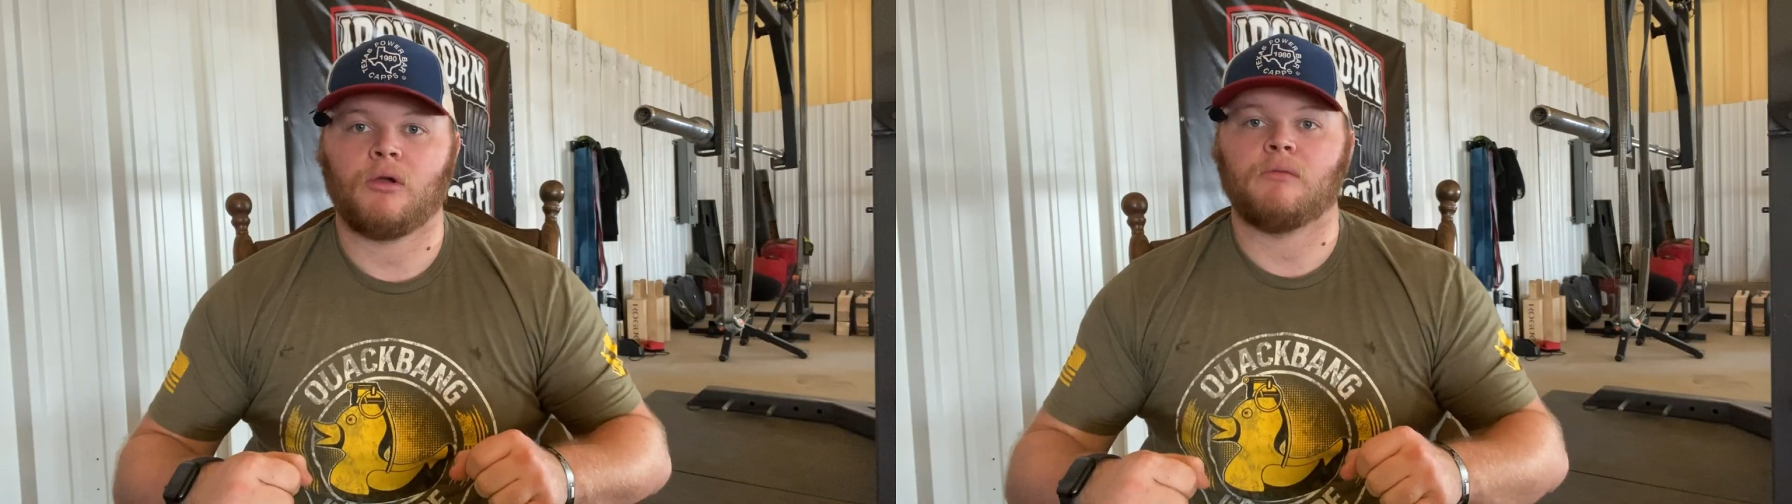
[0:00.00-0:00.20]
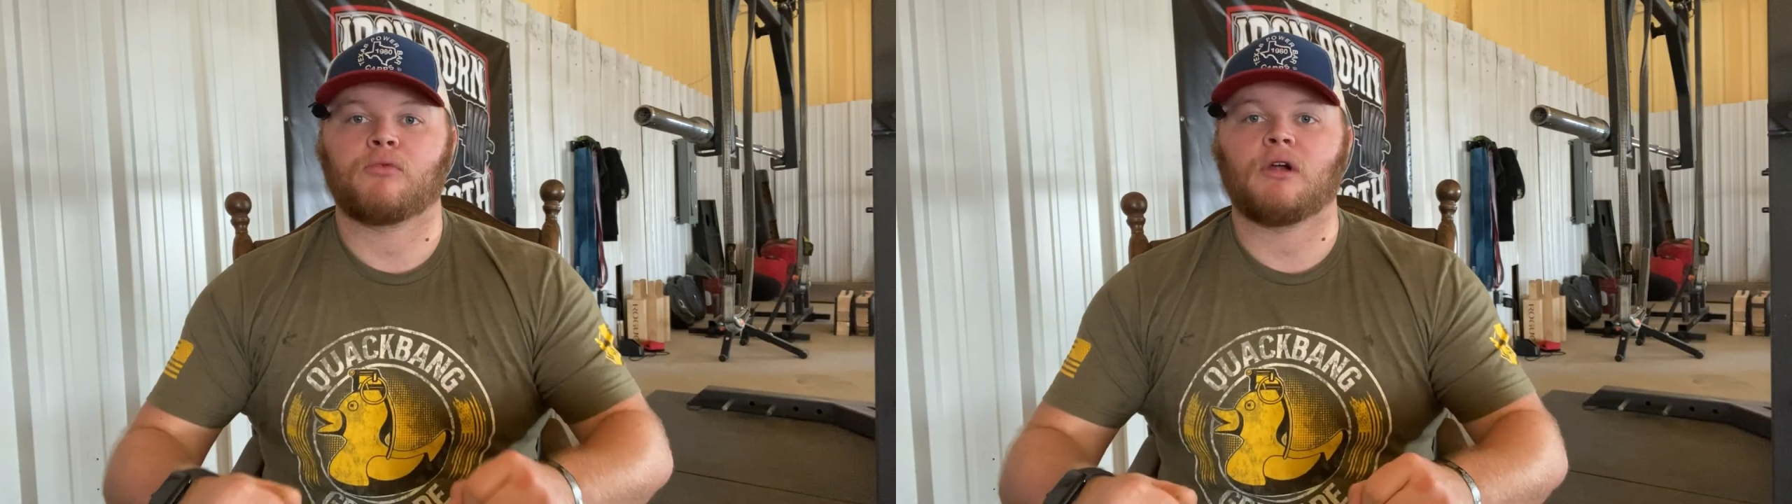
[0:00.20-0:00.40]

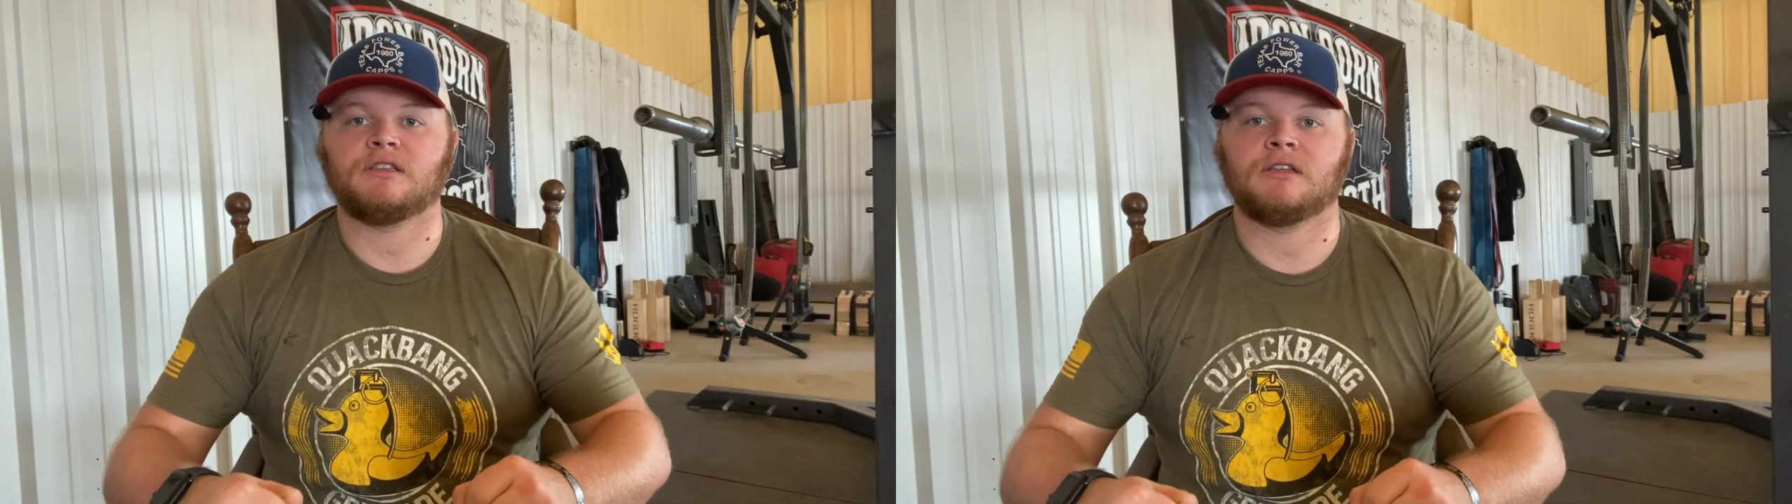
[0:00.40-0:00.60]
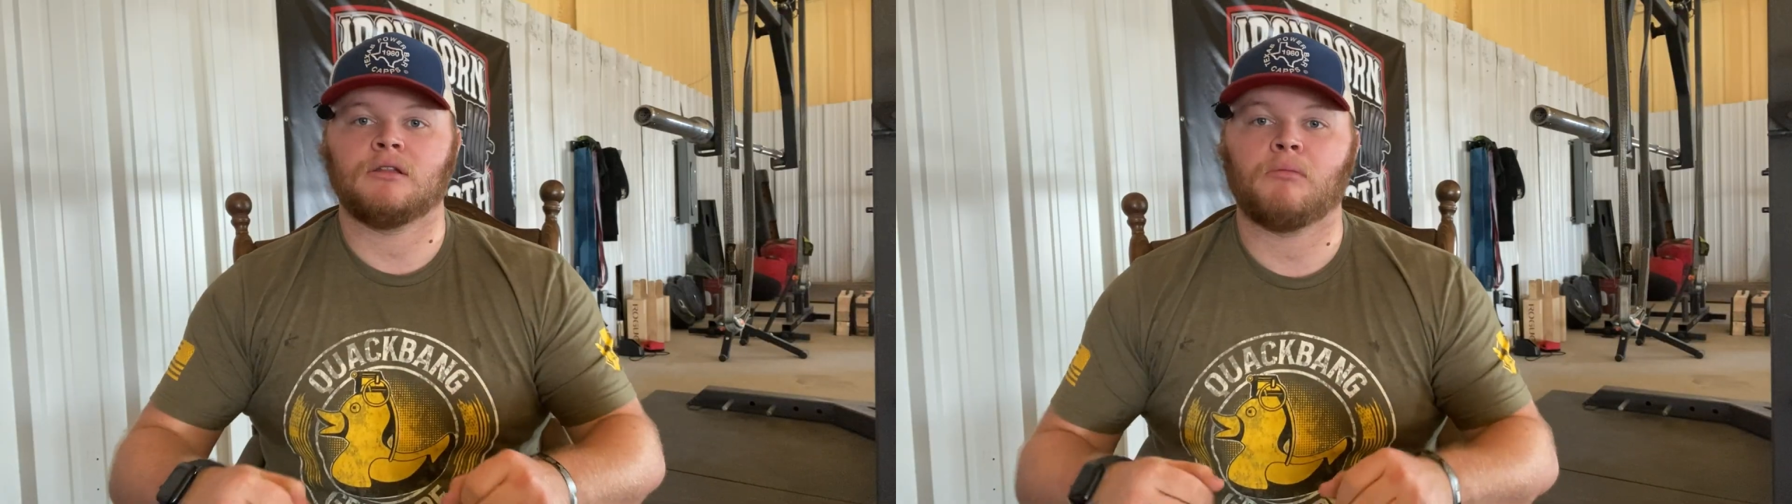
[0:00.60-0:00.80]
in
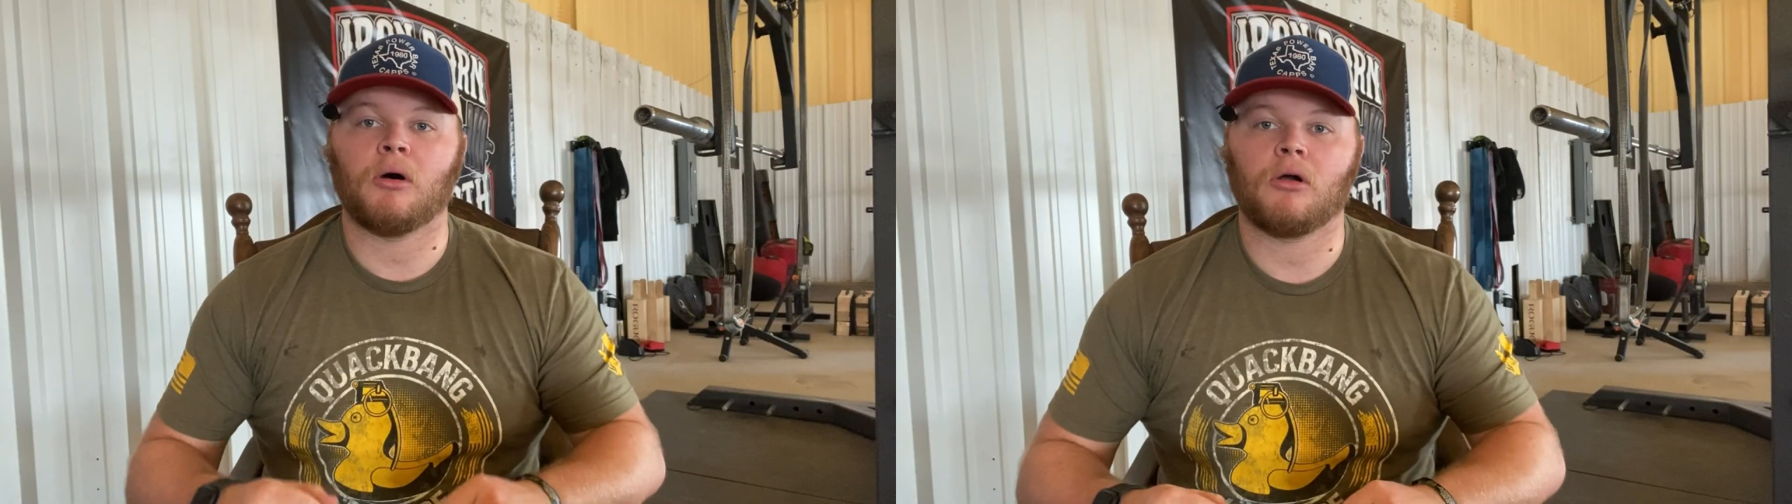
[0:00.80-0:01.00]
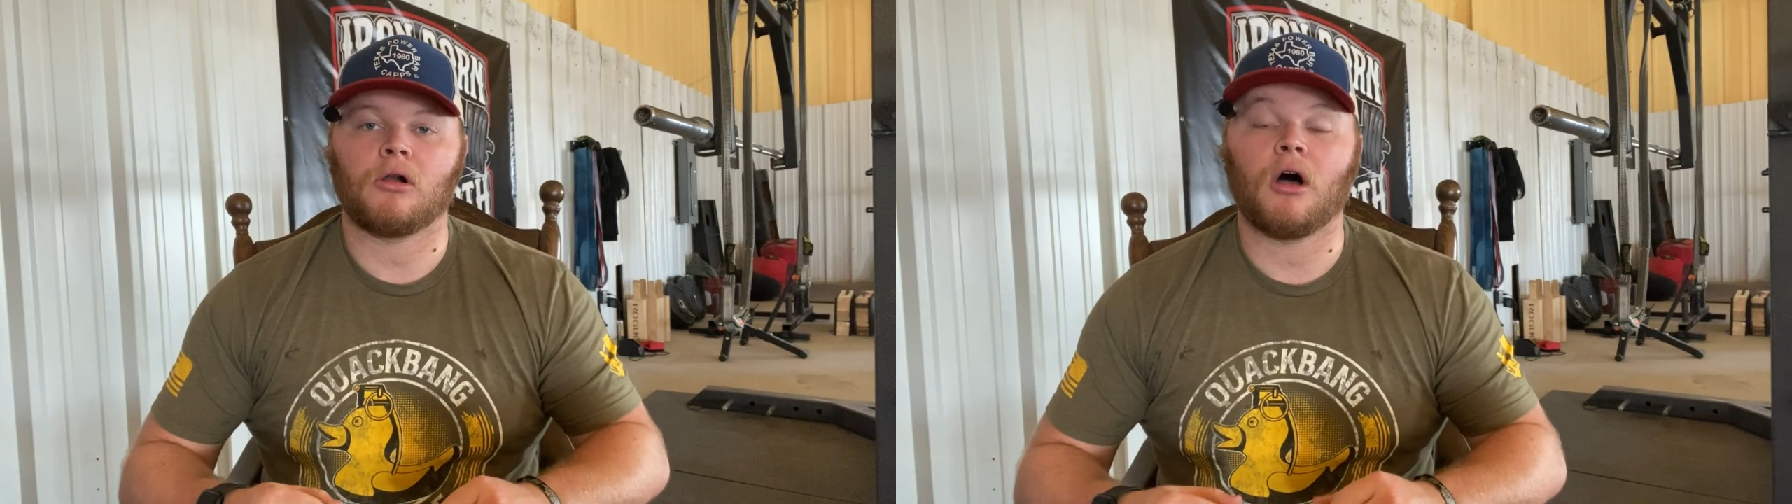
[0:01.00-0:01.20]
pressing the
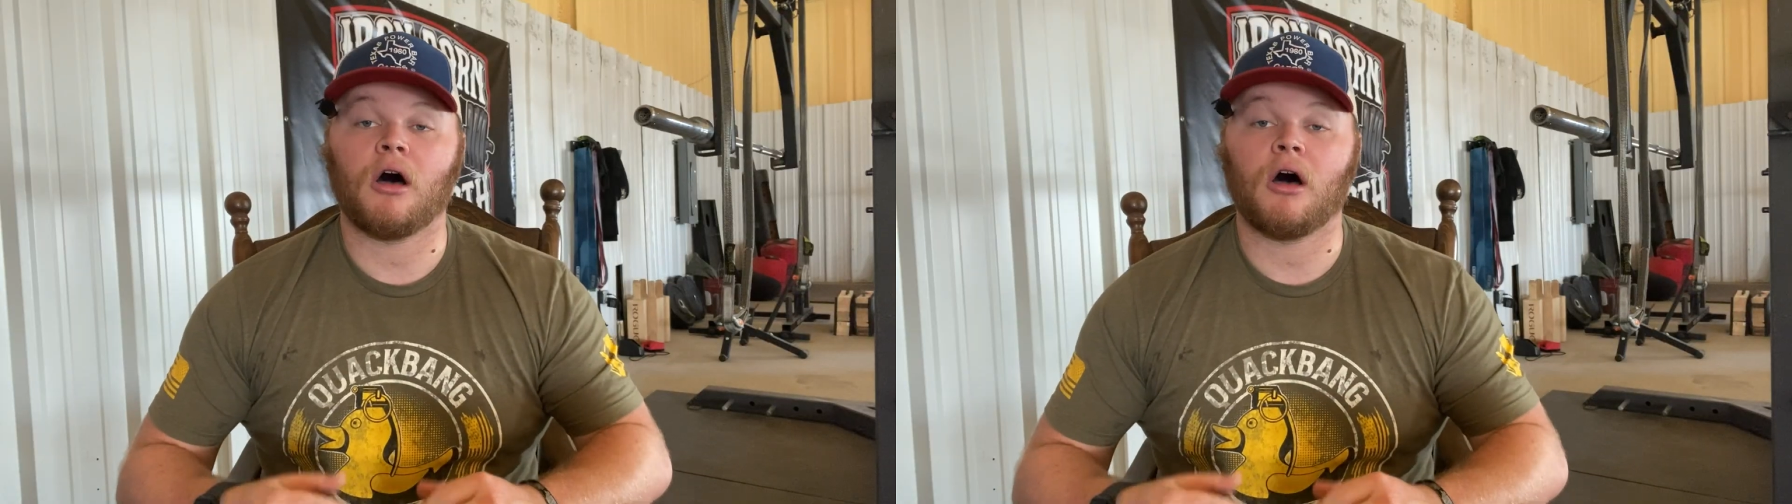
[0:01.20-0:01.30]
bar